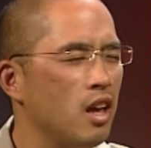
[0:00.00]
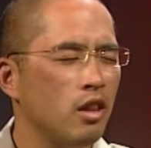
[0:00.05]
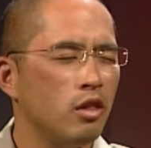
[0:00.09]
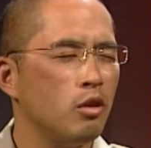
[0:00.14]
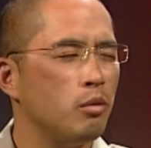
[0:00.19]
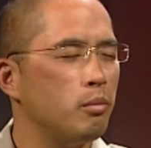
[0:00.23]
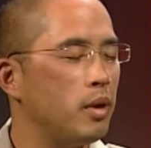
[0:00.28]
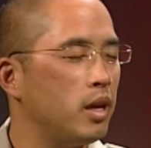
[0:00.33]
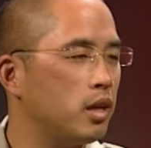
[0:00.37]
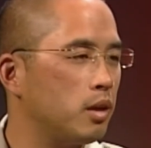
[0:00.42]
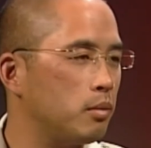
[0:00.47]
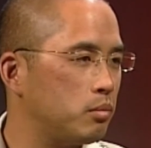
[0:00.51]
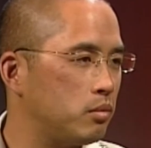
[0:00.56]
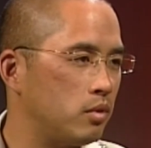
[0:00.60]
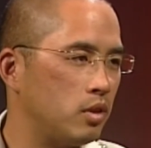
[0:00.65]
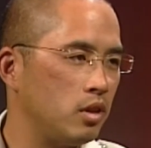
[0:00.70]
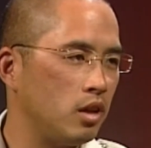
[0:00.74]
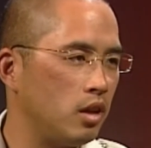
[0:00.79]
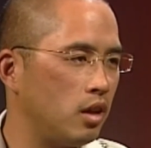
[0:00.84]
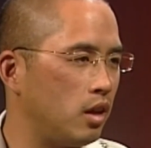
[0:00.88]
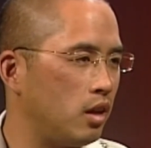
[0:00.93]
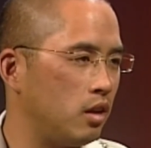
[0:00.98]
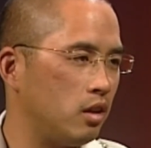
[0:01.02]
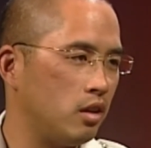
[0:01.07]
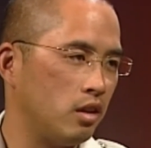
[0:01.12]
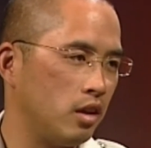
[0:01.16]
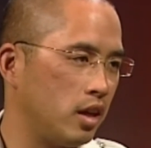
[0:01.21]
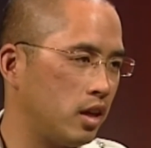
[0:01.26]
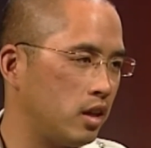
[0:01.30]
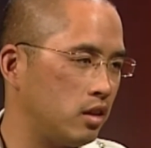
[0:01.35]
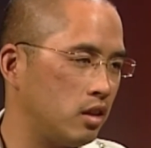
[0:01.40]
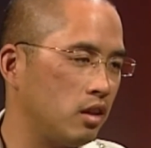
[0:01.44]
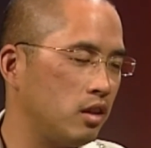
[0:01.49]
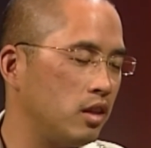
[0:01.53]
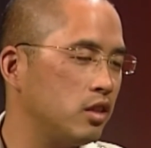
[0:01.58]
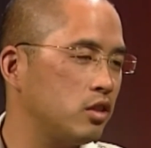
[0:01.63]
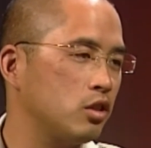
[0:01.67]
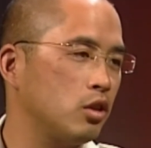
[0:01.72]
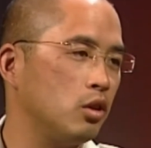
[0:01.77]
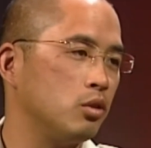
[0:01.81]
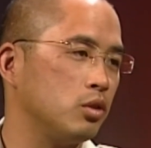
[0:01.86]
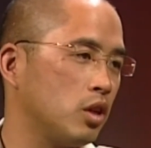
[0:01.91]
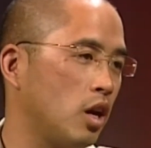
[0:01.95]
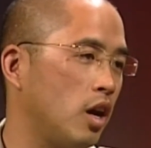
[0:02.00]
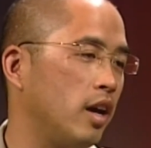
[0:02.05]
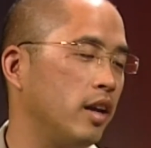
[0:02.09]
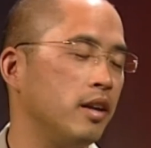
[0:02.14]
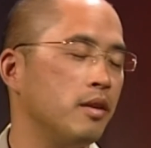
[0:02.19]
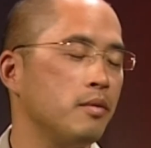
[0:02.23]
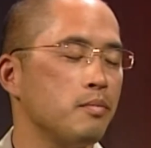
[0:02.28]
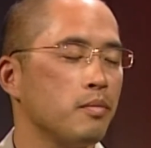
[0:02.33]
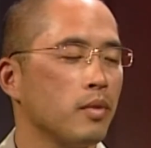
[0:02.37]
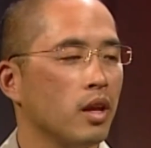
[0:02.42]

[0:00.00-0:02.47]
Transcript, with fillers: Don't make mm-hmm. up. You know, the list goes on.